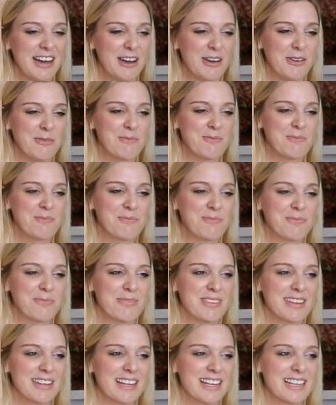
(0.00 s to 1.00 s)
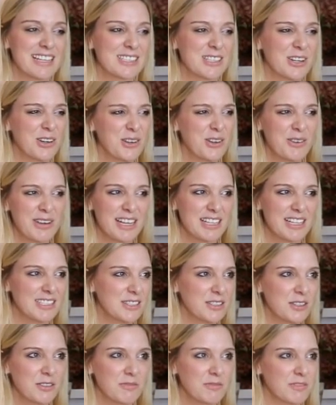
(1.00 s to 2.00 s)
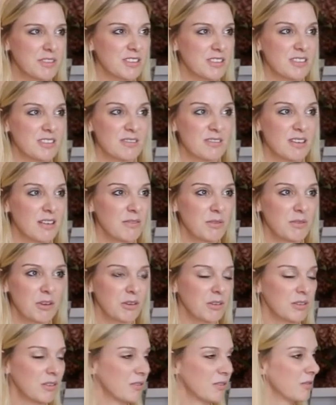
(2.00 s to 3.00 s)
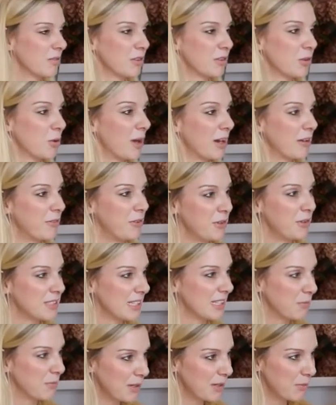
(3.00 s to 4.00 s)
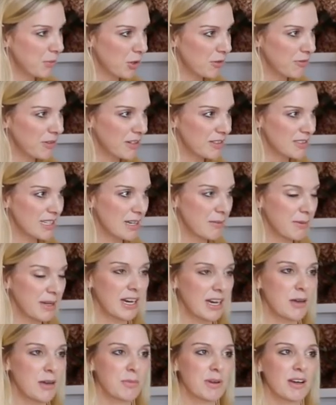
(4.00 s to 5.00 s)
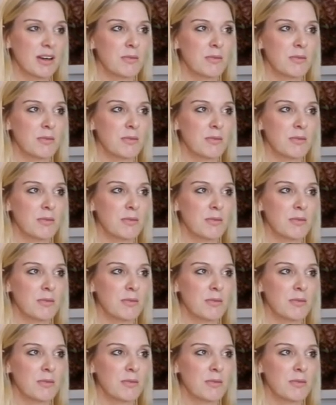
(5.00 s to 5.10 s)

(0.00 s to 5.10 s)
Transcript: Um, So it's sort of just I've got quite a few celebrity profiles coming up.